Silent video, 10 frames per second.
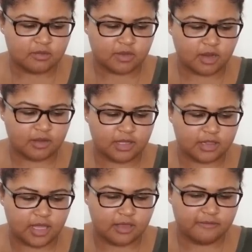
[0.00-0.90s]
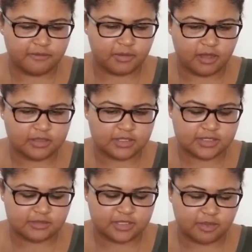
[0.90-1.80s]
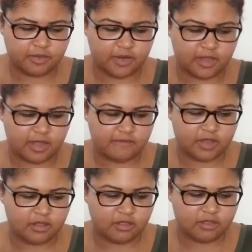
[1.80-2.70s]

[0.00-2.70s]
regarding love from now until September 11th?